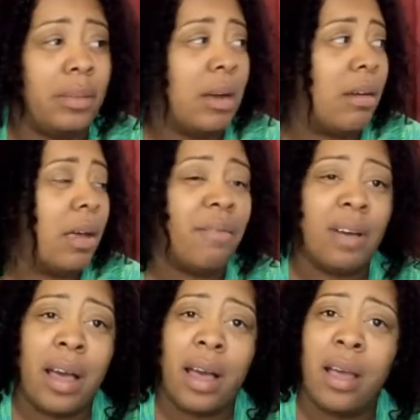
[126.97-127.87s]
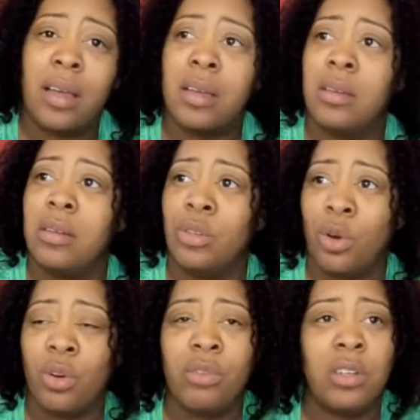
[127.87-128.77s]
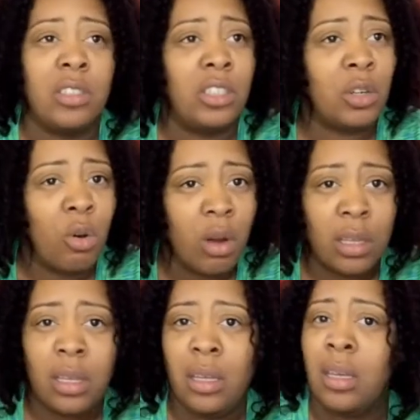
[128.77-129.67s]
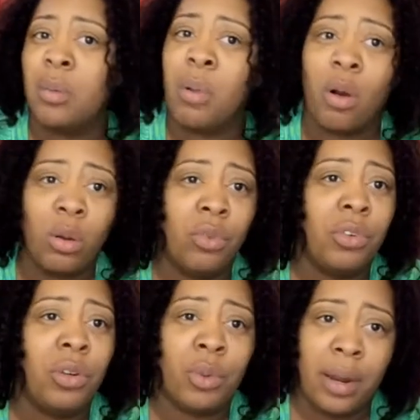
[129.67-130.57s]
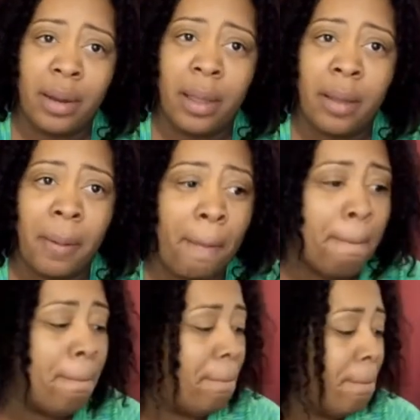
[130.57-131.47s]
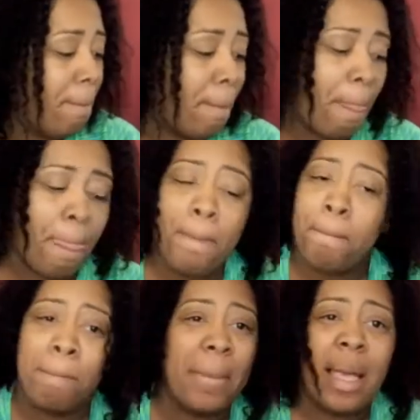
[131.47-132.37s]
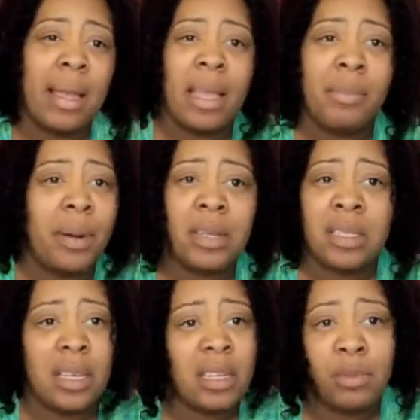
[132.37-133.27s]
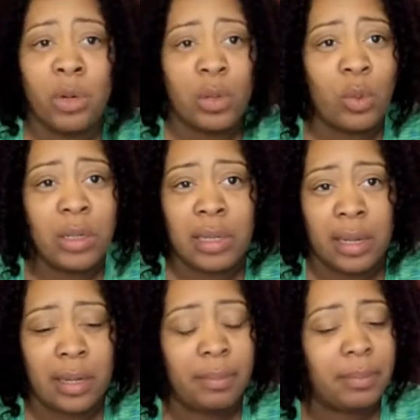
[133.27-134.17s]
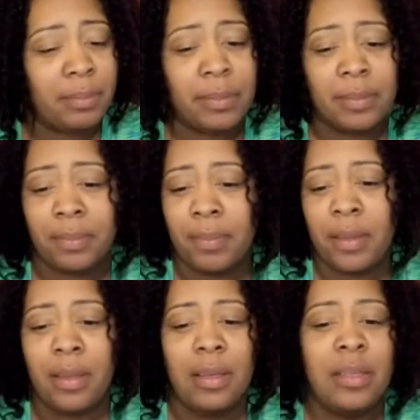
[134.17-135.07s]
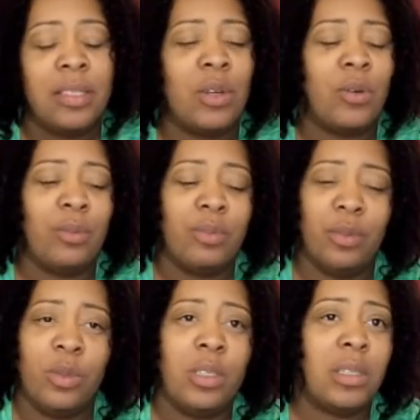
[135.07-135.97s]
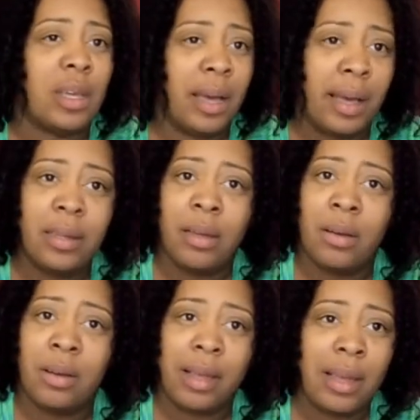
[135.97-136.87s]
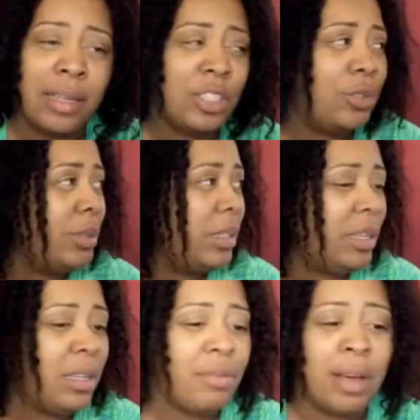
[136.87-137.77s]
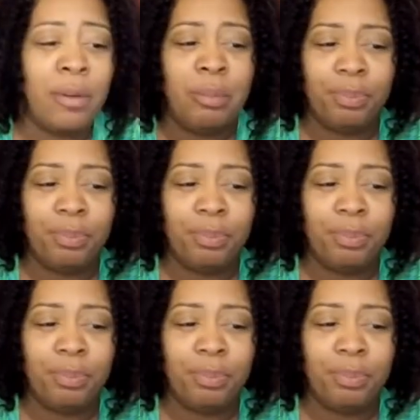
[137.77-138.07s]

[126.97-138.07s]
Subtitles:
Call on Vi, Nova, Charlie. Get them all over here right now. I can't bear to say this more than one time." So Wood said, "All right, dog, I got you." He leave out.